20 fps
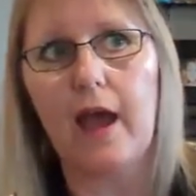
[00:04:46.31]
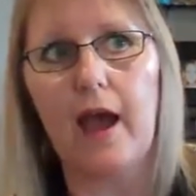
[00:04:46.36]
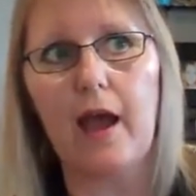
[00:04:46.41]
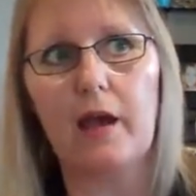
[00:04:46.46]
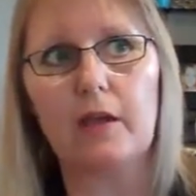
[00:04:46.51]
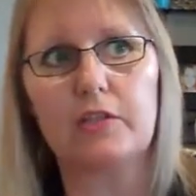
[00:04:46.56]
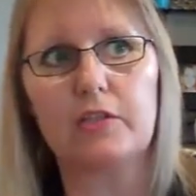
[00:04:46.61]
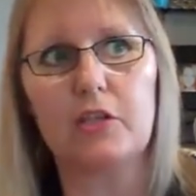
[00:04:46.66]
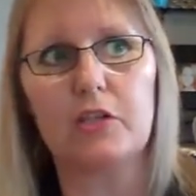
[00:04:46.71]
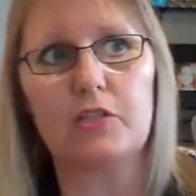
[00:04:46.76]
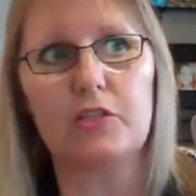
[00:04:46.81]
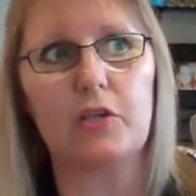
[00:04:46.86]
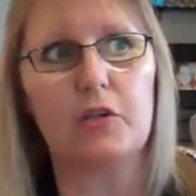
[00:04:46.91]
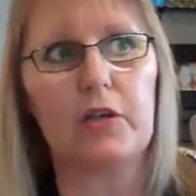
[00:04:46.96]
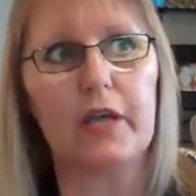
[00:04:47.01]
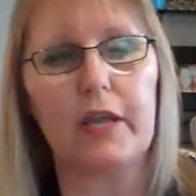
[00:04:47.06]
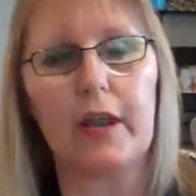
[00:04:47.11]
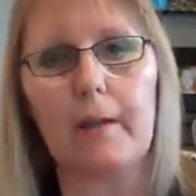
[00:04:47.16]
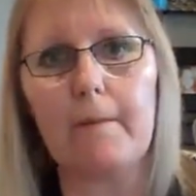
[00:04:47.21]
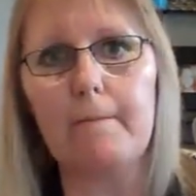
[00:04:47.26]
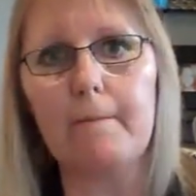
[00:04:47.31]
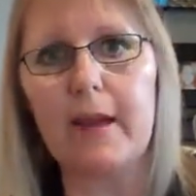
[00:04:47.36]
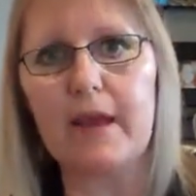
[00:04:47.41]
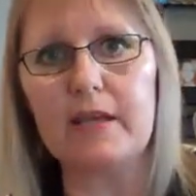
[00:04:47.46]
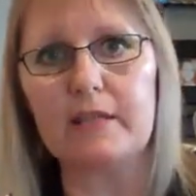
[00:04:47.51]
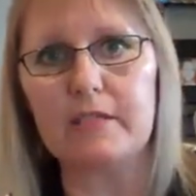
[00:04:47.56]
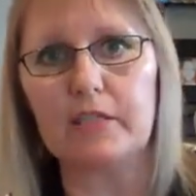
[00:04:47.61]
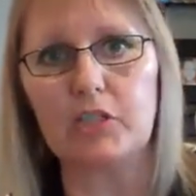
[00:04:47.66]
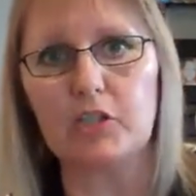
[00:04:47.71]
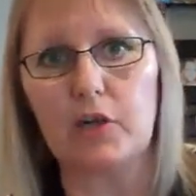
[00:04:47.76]
uh, to, to get
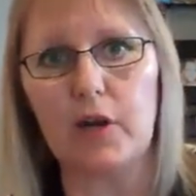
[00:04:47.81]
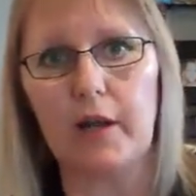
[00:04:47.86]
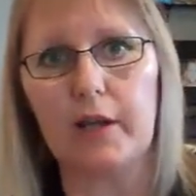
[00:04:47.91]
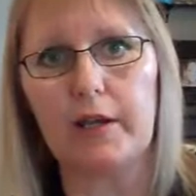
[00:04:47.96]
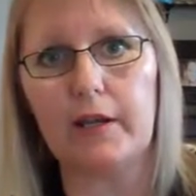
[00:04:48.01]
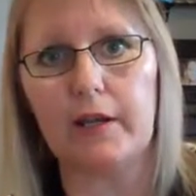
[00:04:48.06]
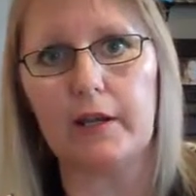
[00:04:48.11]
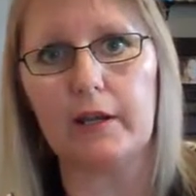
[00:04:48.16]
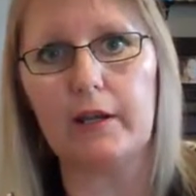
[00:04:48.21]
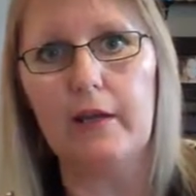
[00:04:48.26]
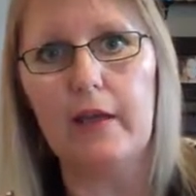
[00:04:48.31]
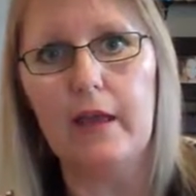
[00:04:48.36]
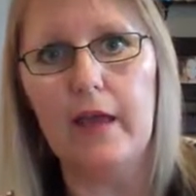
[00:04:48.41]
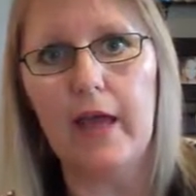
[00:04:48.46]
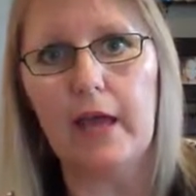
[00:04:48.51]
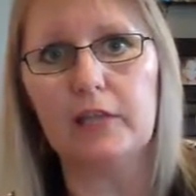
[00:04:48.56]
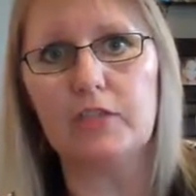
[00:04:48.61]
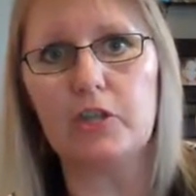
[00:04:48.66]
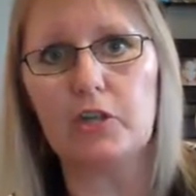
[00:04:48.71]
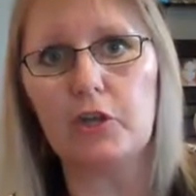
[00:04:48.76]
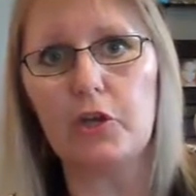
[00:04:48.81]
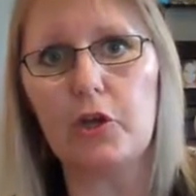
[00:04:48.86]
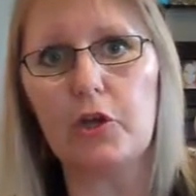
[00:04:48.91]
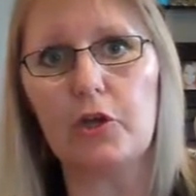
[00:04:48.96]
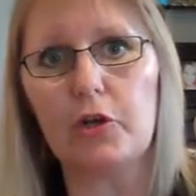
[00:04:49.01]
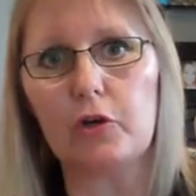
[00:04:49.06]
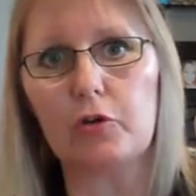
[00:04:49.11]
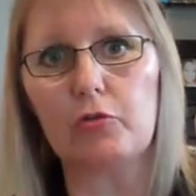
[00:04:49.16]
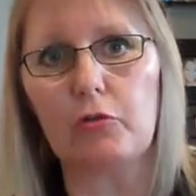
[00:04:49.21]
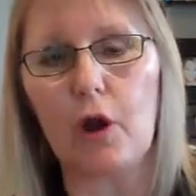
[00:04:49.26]
amazing training and to learn
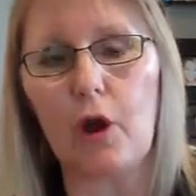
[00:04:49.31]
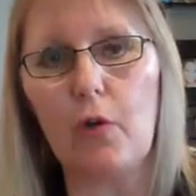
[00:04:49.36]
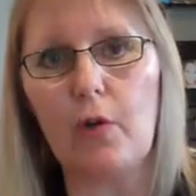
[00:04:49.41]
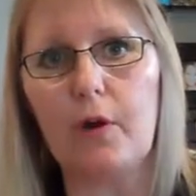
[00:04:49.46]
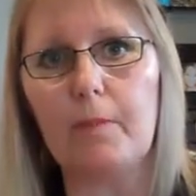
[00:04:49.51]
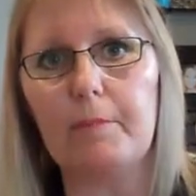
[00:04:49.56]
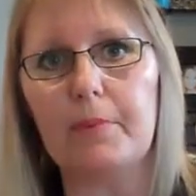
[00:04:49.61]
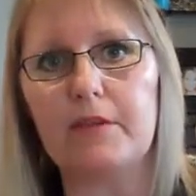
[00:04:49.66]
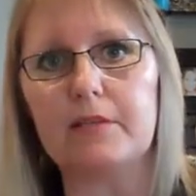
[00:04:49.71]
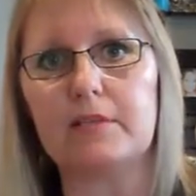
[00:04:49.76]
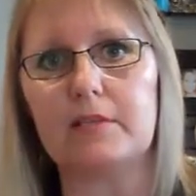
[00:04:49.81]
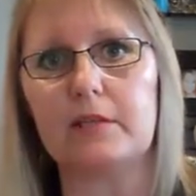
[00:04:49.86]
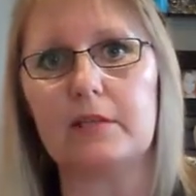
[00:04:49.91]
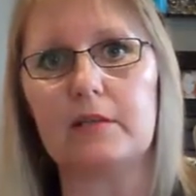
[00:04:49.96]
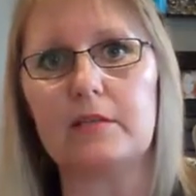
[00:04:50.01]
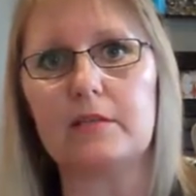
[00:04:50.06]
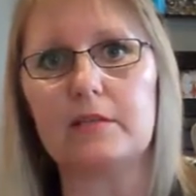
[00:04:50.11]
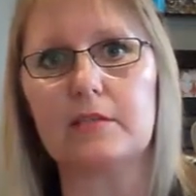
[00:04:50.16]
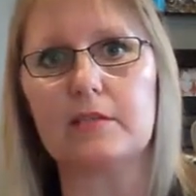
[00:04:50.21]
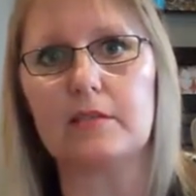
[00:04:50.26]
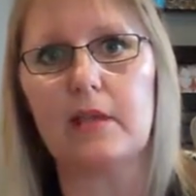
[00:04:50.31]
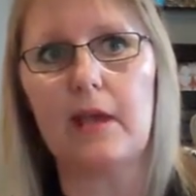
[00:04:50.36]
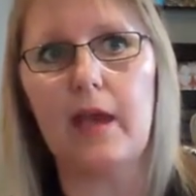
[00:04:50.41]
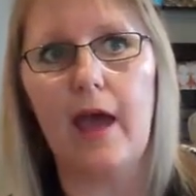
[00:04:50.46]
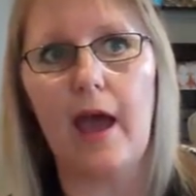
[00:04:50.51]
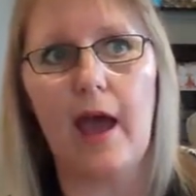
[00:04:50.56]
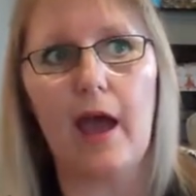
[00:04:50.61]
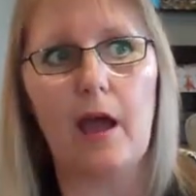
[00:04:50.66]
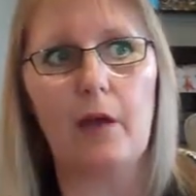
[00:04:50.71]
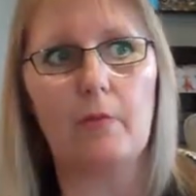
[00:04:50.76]
and grow a business
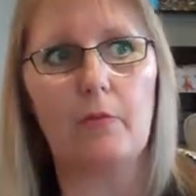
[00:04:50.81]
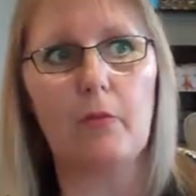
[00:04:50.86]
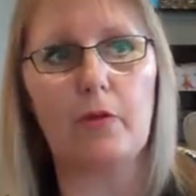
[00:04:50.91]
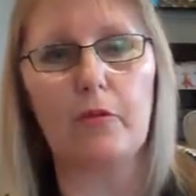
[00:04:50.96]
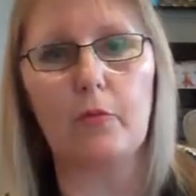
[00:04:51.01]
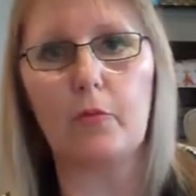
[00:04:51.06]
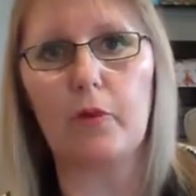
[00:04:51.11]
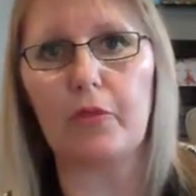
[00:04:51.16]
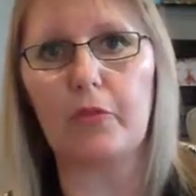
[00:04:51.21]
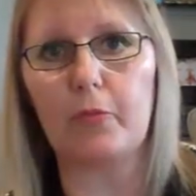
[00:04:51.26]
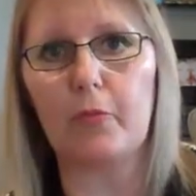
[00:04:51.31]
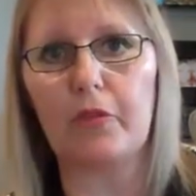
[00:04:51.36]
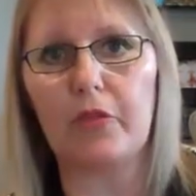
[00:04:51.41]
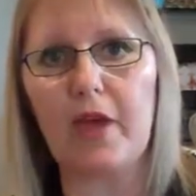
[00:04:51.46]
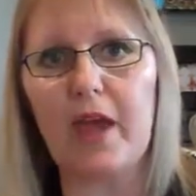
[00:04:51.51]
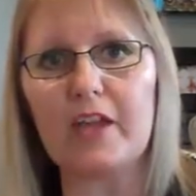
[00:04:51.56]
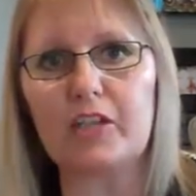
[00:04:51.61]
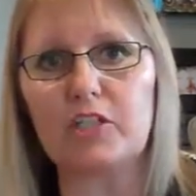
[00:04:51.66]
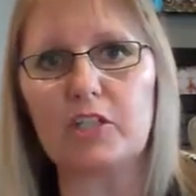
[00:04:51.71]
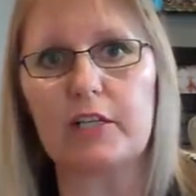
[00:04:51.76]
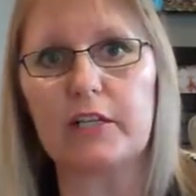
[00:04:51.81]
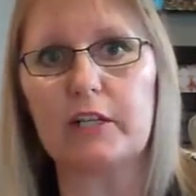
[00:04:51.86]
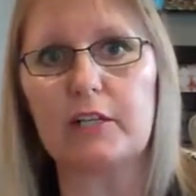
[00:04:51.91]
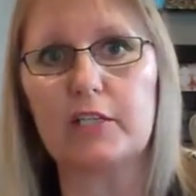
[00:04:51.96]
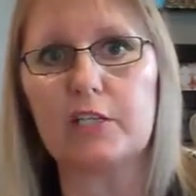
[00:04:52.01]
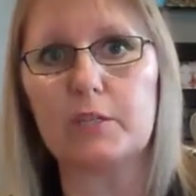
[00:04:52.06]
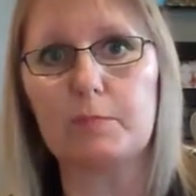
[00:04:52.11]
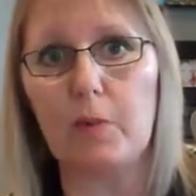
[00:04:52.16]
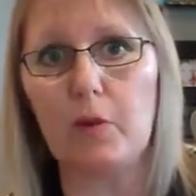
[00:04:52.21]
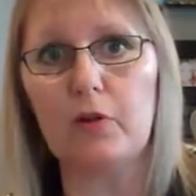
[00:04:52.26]
um, with, with, with actually a
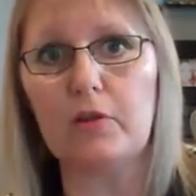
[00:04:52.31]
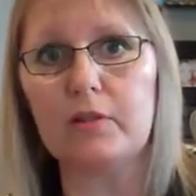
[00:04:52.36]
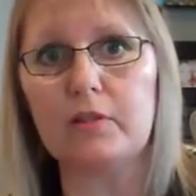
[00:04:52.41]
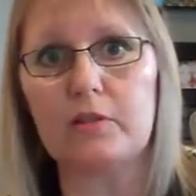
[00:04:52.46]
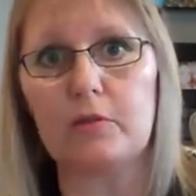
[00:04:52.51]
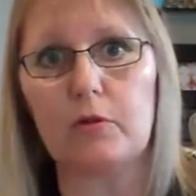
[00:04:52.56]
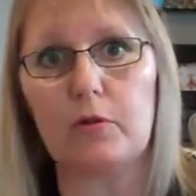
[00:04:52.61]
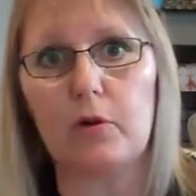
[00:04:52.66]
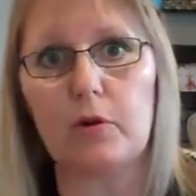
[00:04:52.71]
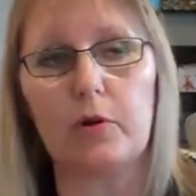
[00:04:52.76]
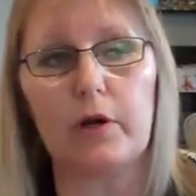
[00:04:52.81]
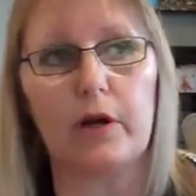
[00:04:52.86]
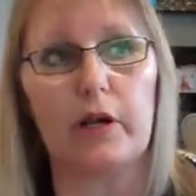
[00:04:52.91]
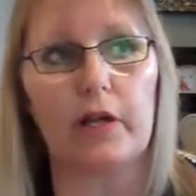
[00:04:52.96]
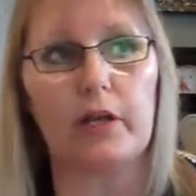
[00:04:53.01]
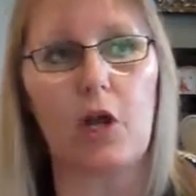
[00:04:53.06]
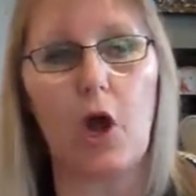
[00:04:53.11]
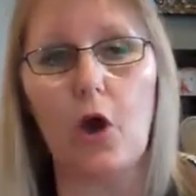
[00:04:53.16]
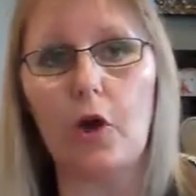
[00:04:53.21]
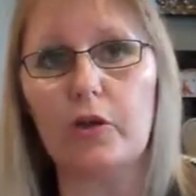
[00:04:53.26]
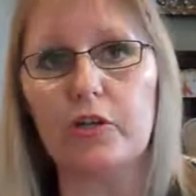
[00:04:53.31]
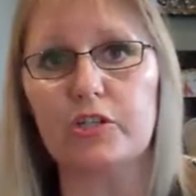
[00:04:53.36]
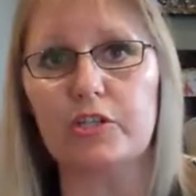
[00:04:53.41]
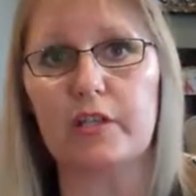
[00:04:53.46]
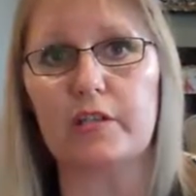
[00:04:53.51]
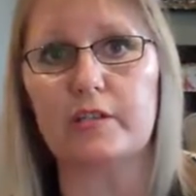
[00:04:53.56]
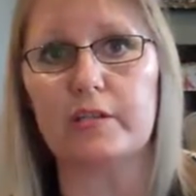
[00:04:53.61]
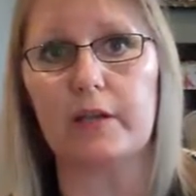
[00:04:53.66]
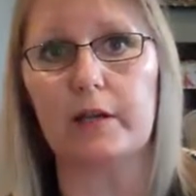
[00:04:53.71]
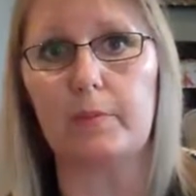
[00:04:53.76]
sponsor or a coach
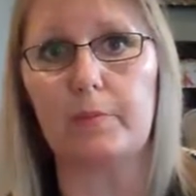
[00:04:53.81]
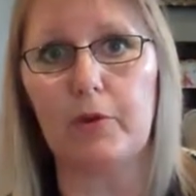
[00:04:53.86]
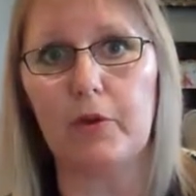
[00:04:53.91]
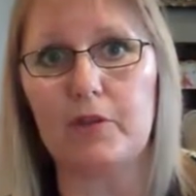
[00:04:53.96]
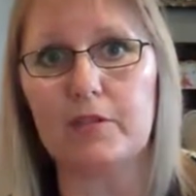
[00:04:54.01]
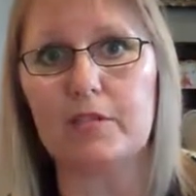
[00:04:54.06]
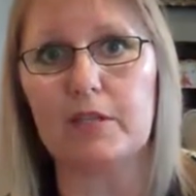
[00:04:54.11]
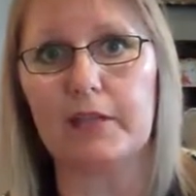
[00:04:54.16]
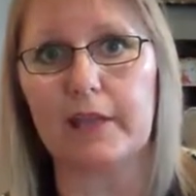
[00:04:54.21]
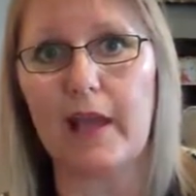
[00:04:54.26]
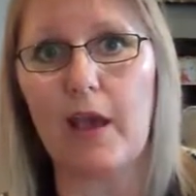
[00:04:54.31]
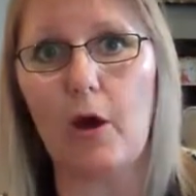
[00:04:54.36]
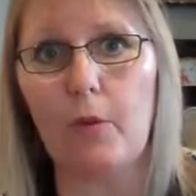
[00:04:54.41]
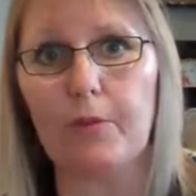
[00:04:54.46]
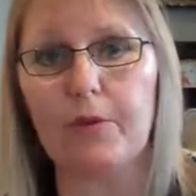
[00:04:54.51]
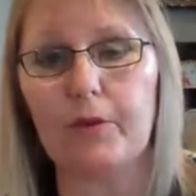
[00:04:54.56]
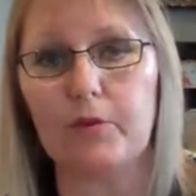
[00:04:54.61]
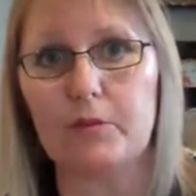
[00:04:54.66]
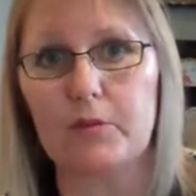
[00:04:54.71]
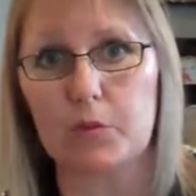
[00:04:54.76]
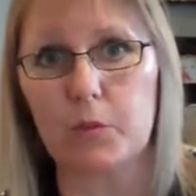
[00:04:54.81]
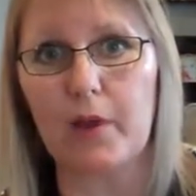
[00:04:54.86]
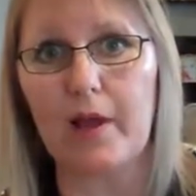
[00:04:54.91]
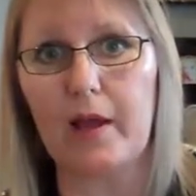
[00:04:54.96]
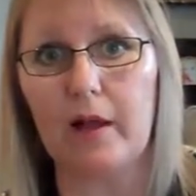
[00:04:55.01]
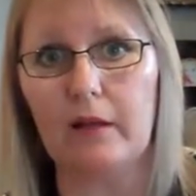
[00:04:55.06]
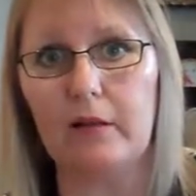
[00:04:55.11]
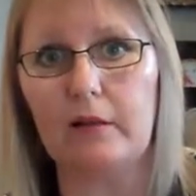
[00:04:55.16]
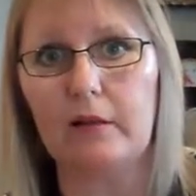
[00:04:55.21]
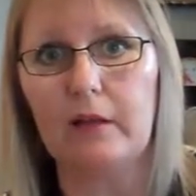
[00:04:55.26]
that's going to personally help you as
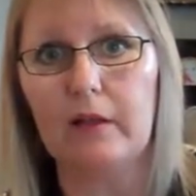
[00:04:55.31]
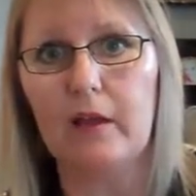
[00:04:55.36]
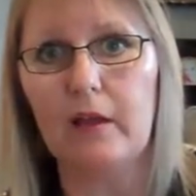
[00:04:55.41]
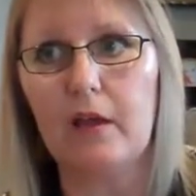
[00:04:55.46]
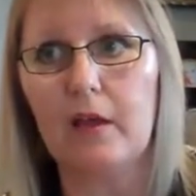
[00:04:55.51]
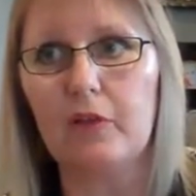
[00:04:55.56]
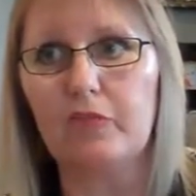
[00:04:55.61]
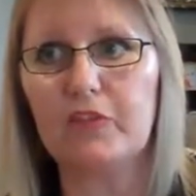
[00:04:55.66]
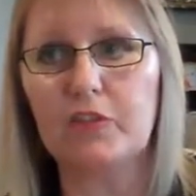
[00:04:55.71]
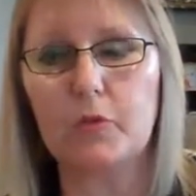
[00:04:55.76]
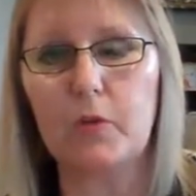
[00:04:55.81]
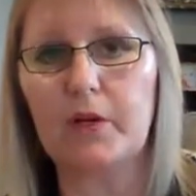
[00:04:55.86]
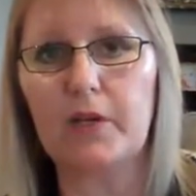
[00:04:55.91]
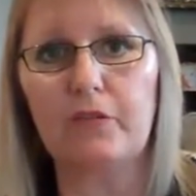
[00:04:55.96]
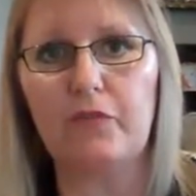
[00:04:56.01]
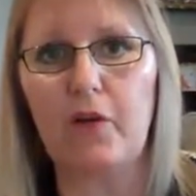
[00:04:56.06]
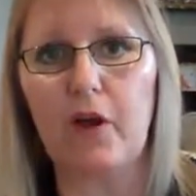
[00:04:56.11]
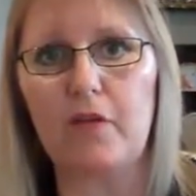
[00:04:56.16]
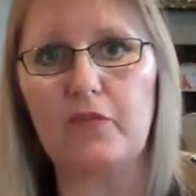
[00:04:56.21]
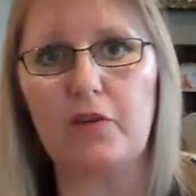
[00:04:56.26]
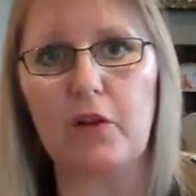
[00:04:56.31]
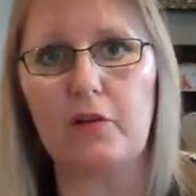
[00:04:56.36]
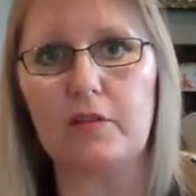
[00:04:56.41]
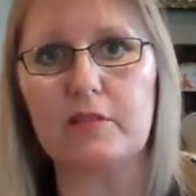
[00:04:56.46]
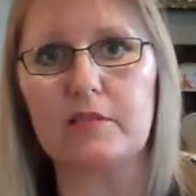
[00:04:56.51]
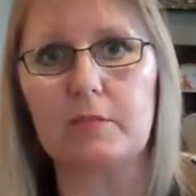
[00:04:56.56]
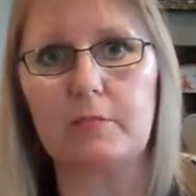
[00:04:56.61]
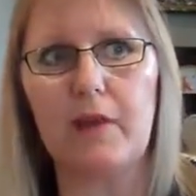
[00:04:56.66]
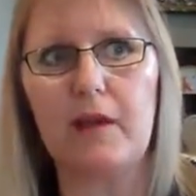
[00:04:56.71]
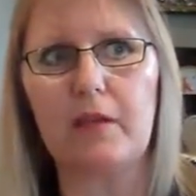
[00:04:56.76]
well for $25
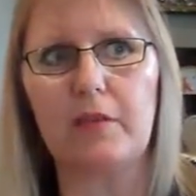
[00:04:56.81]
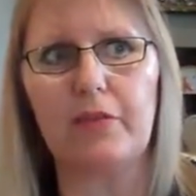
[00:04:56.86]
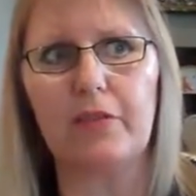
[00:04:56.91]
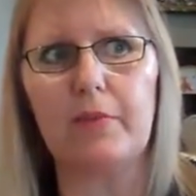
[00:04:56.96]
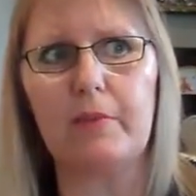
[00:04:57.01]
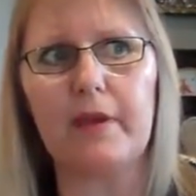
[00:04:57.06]
a month.